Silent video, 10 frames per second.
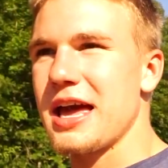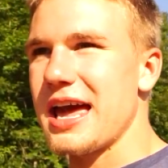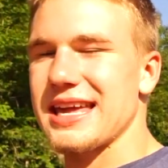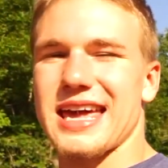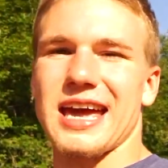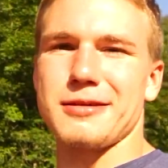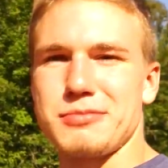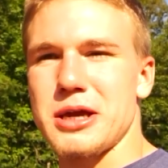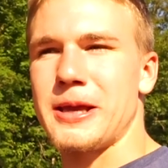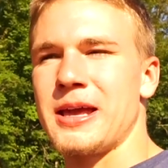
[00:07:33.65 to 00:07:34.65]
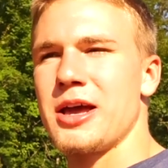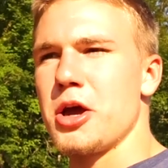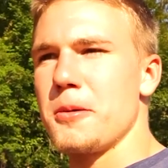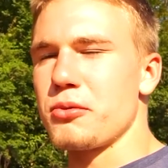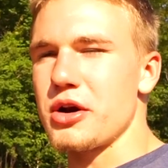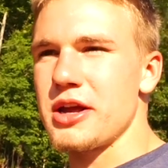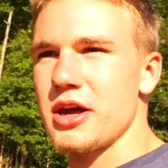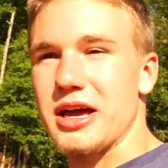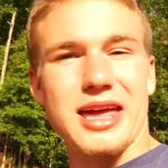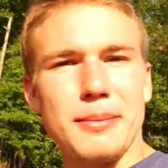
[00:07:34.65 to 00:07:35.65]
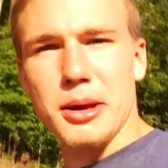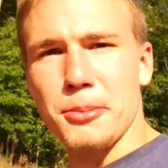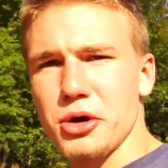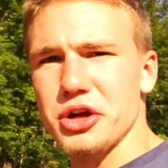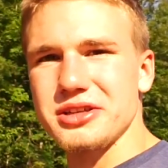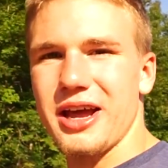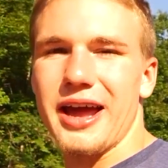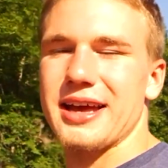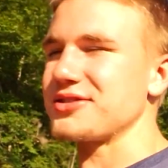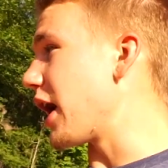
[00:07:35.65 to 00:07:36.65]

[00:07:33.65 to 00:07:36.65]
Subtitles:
it can be pretty a pretty good task.